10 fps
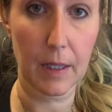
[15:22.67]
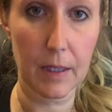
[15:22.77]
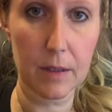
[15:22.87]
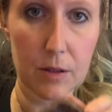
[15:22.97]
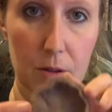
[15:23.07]

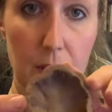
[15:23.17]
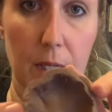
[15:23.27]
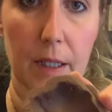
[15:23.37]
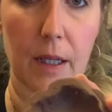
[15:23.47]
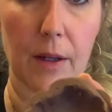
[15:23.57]
Okay, so then
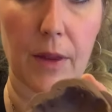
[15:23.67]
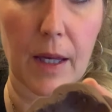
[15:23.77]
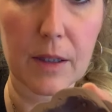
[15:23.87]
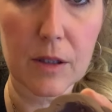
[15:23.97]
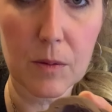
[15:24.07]
I got
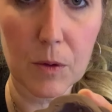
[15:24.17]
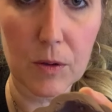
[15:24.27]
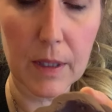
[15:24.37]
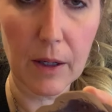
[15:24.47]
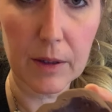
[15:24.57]
that
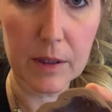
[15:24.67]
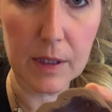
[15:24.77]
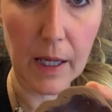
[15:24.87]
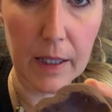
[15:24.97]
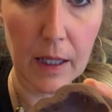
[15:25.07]
smoothed out
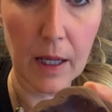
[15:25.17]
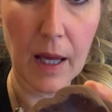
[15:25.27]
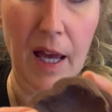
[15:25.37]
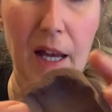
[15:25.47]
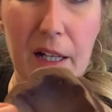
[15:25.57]
inside,
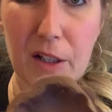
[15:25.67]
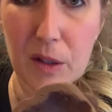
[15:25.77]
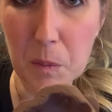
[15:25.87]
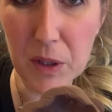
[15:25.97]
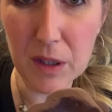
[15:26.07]
and I
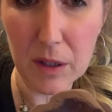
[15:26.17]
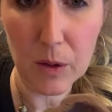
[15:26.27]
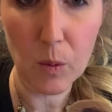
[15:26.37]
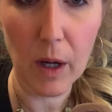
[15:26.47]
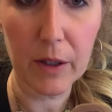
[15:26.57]
could put a
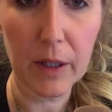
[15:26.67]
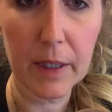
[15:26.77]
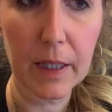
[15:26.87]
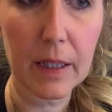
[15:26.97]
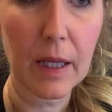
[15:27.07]
little water on
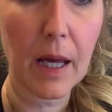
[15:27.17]
it.